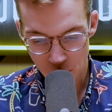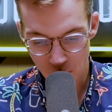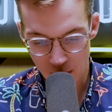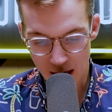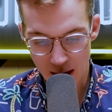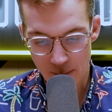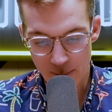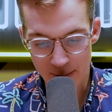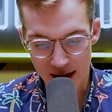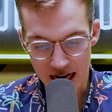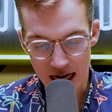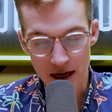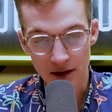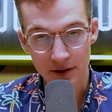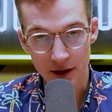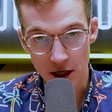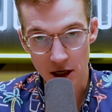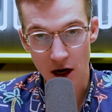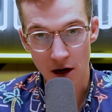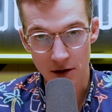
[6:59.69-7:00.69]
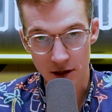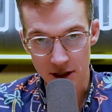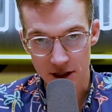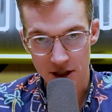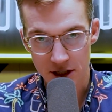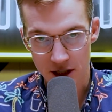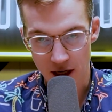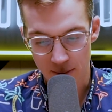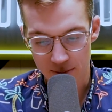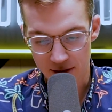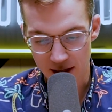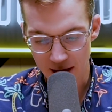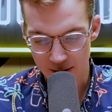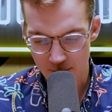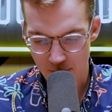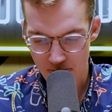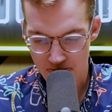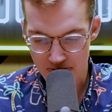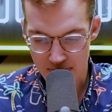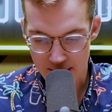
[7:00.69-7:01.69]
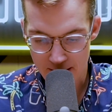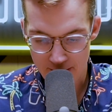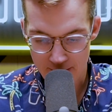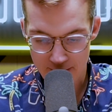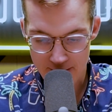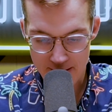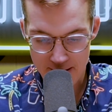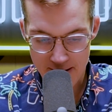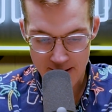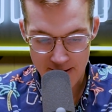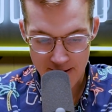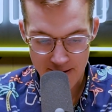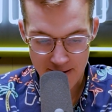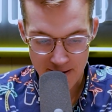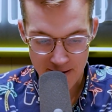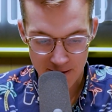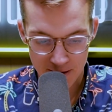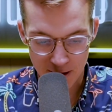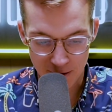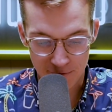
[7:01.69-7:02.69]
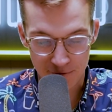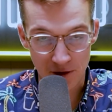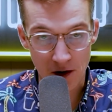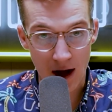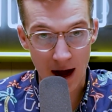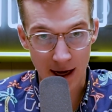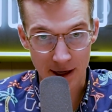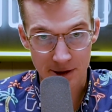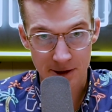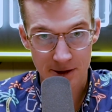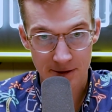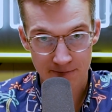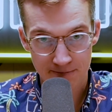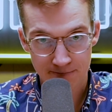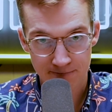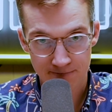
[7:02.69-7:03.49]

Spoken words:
we immediately noticed something: the flies.